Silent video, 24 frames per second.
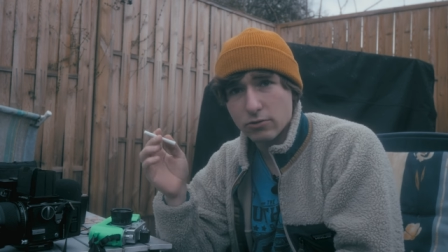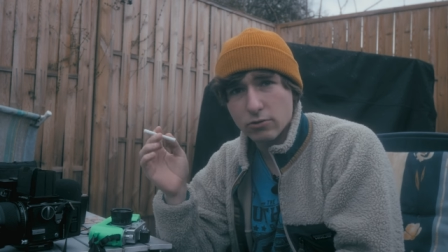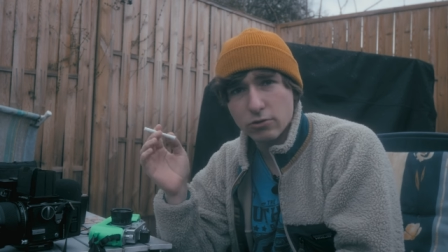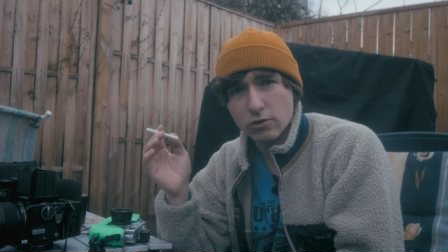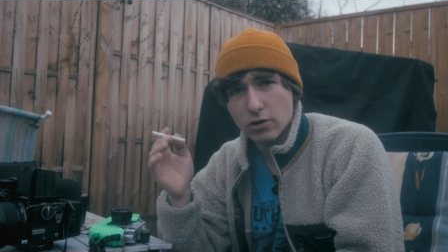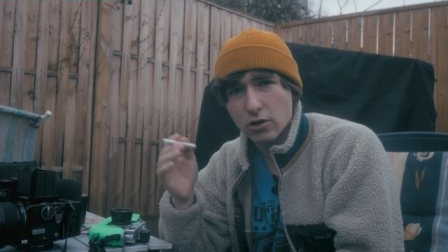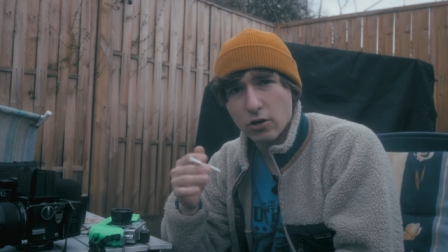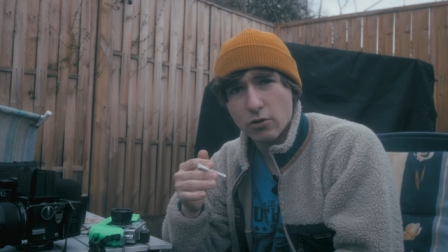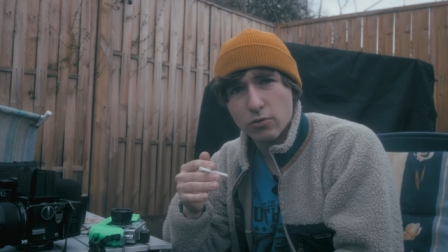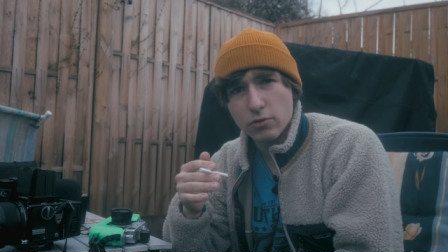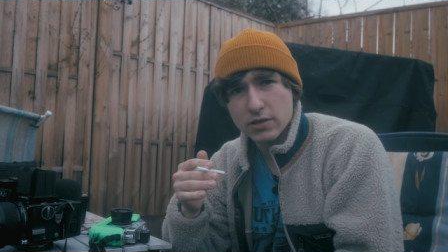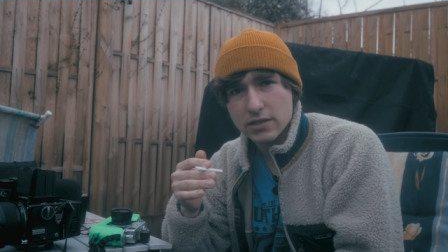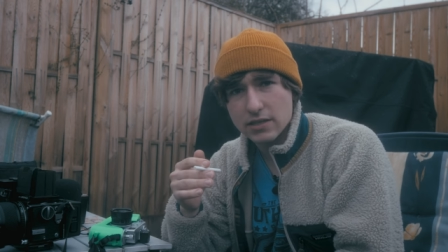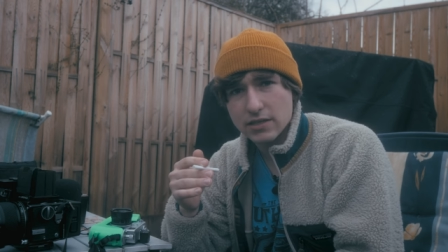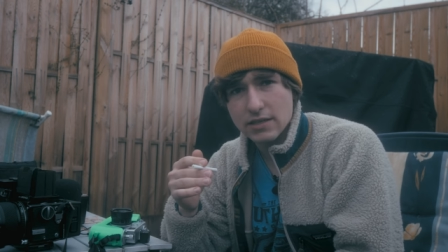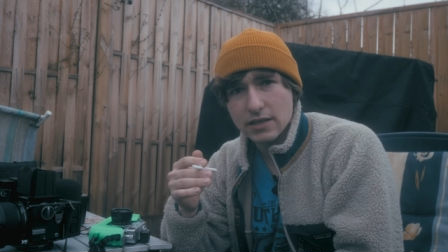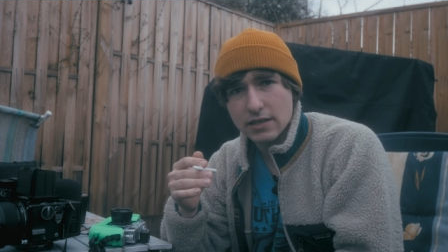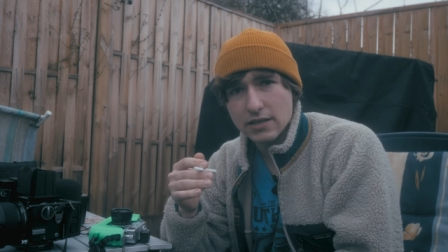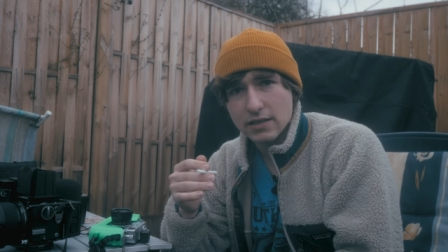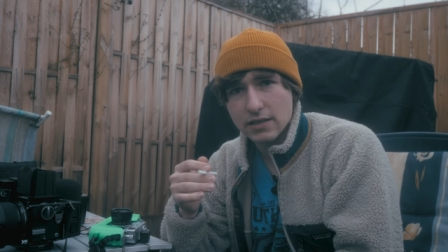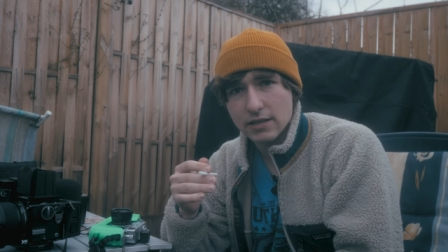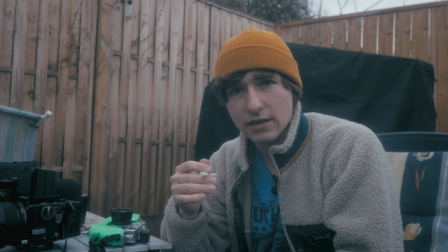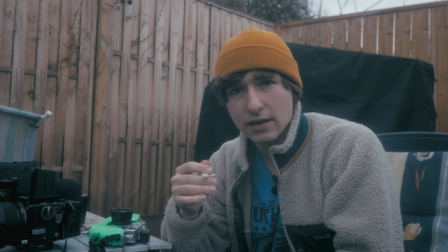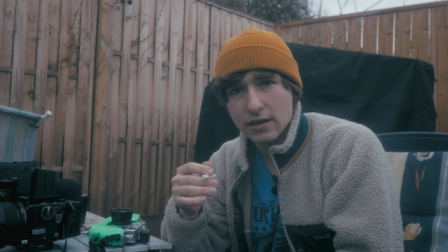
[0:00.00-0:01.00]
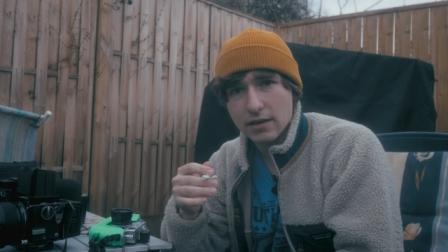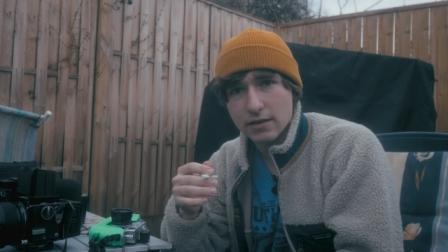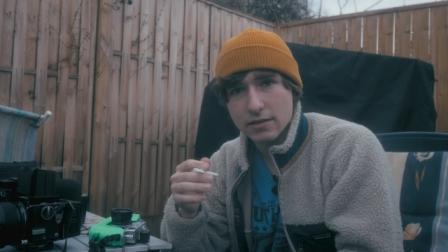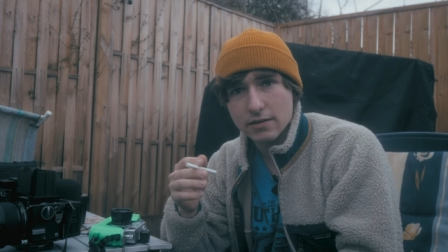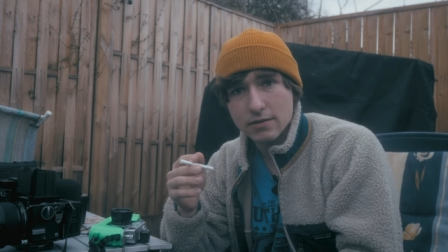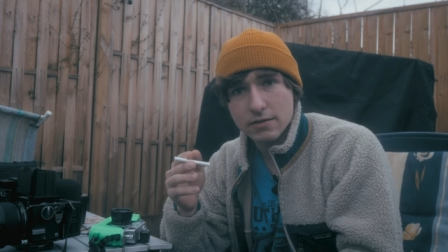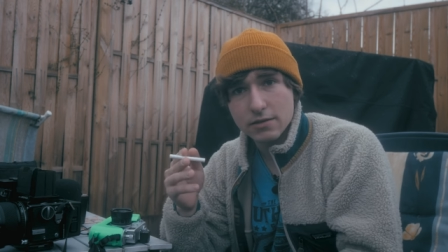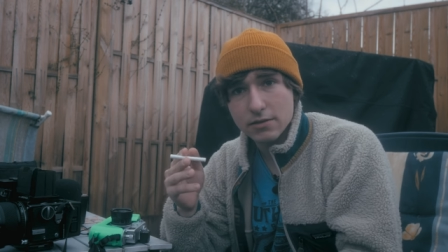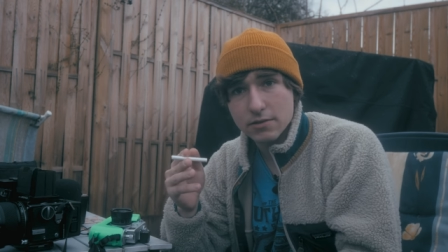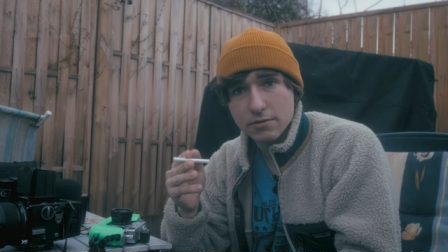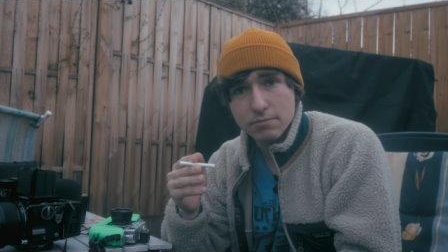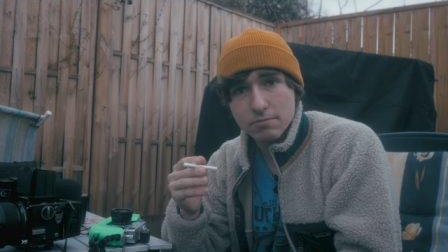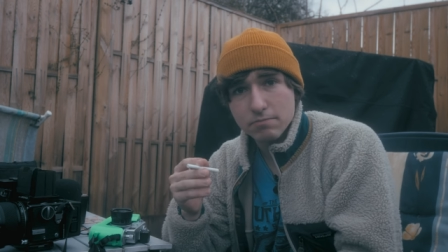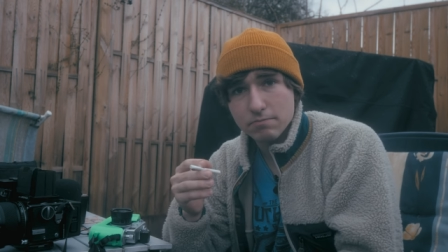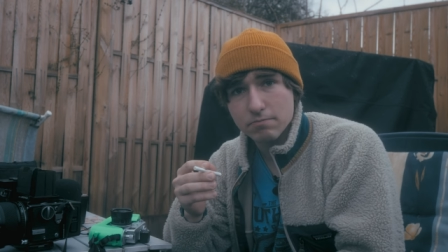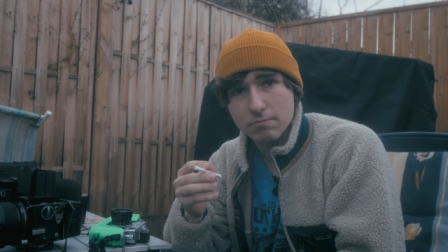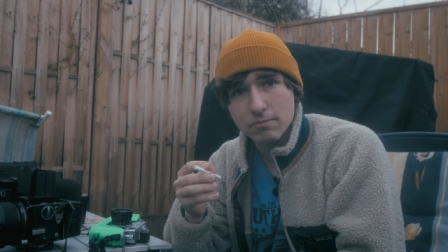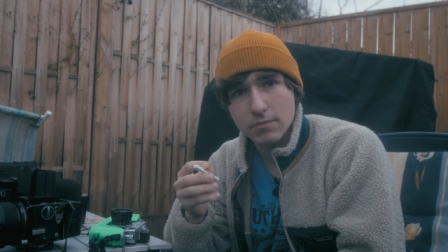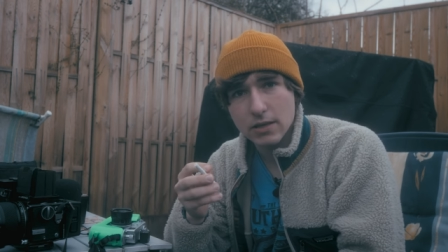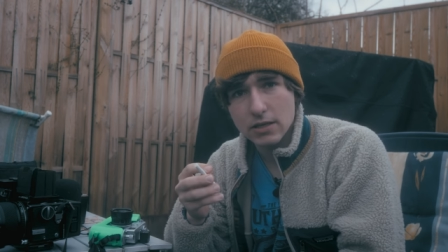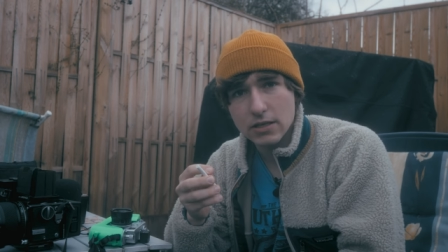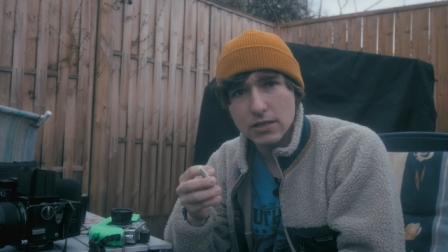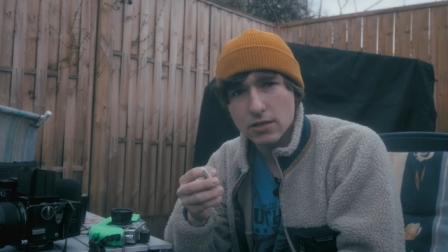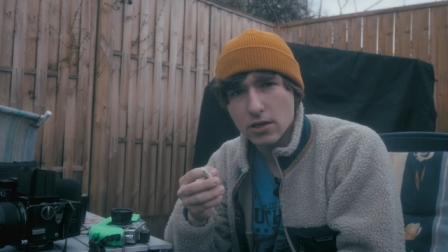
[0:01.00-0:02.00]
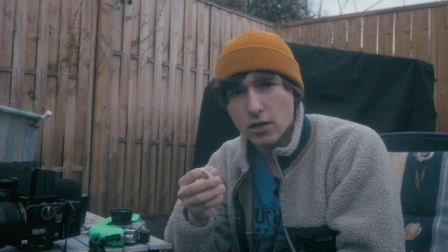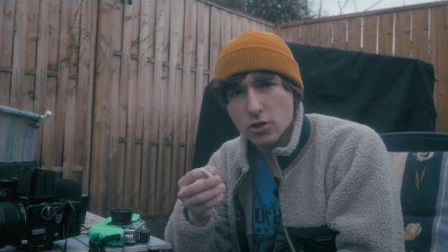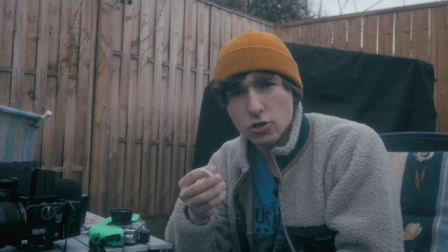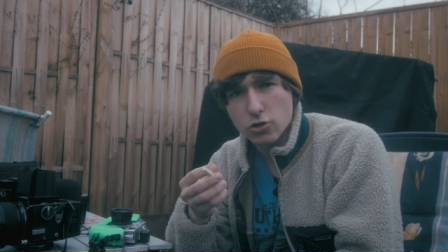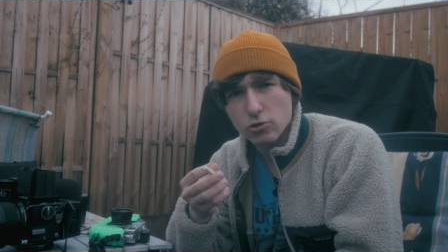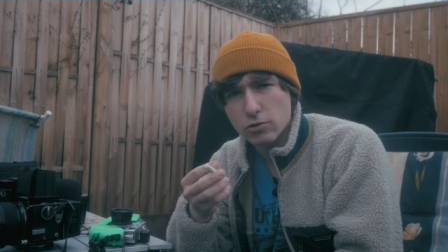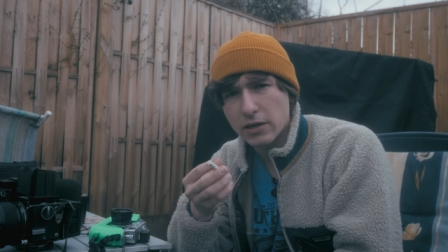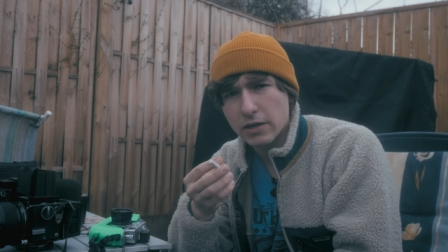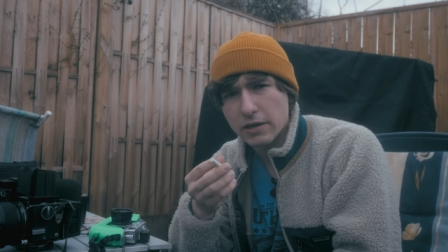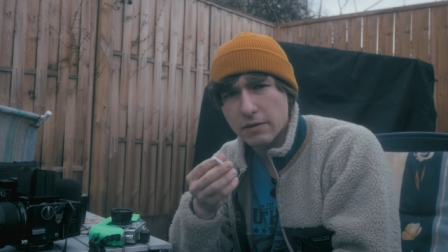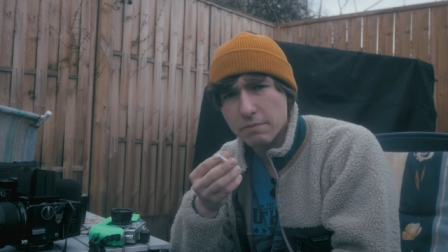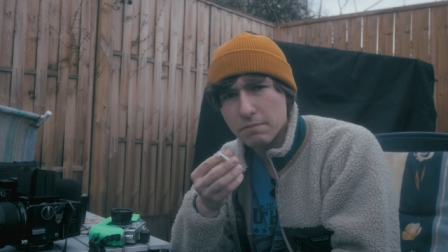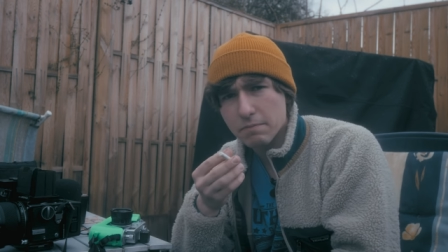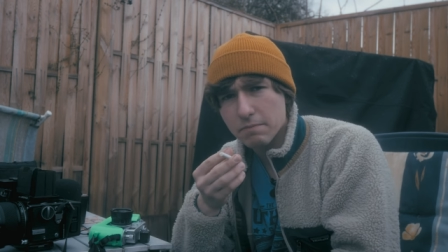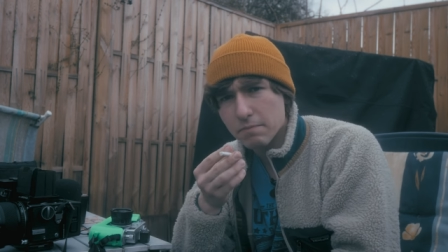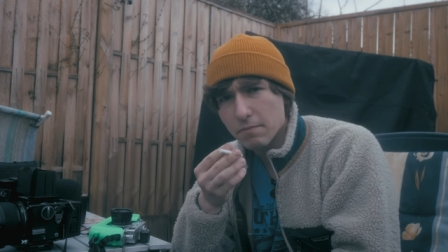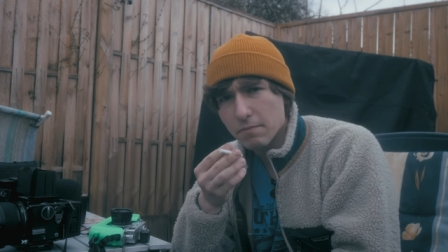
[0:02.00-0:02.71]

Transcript: to the lowest setting and start shooting.